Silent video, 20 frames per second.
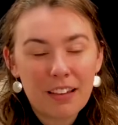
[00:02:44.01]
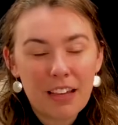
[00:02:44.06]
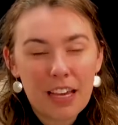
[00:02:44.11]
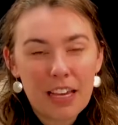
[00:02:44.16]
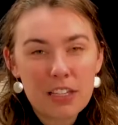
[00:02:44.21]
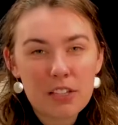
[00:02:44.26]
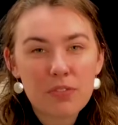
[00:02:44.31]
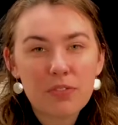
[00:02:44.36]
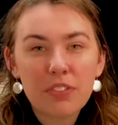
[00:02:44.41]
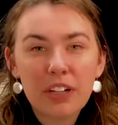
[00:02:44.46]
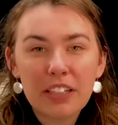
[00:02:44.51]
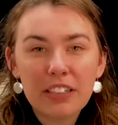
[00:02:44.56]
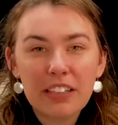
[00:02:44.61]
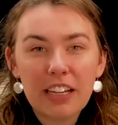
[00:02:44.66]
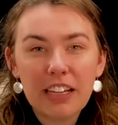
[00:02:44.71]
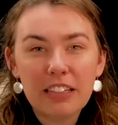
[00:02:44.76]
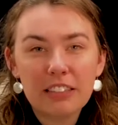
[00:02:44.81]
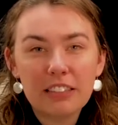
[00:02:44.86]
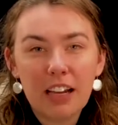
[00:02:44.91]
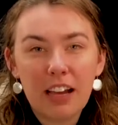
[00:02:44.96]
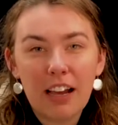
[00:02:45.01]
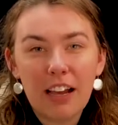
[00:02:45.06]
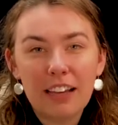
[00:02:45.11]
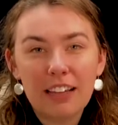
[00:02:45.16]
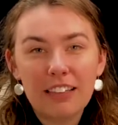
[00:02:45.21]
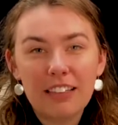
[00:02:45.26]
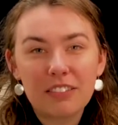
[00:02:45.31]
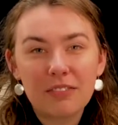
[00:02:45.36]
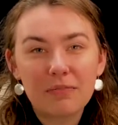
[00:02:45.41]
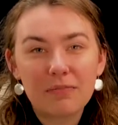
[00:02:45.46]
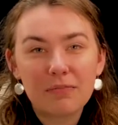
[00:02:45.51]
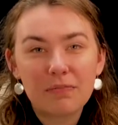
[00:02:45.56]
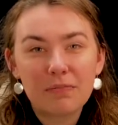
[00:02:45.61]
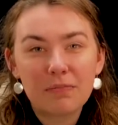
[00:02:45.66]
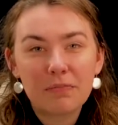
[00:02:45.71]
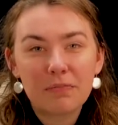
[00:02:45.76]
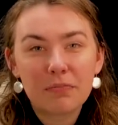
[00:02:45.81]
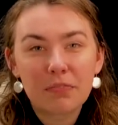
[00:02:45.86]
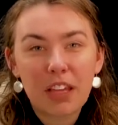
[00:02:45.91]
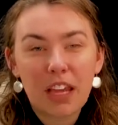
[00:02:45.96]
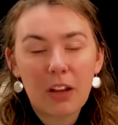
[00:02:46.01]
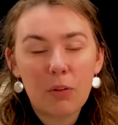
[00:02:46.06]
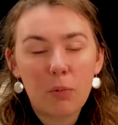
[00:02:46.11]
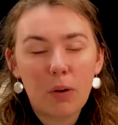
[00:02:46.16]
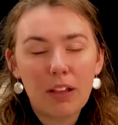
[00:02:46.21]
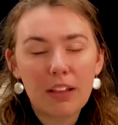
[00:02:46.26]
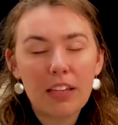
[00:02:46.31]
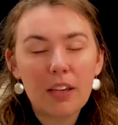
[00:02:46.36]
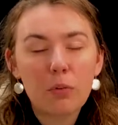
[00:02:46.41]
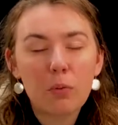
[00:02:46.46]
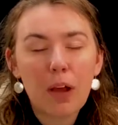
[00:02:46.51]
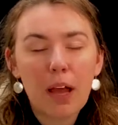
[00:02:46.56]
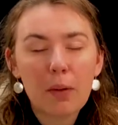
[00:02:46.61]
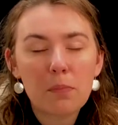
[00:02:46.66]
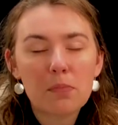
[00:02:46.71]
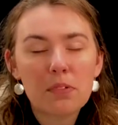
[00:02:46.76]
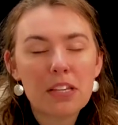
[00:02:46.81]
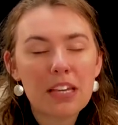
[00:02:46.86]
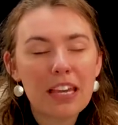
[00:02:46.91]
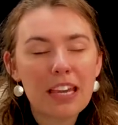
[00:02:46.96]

His friend had died. And while he wept,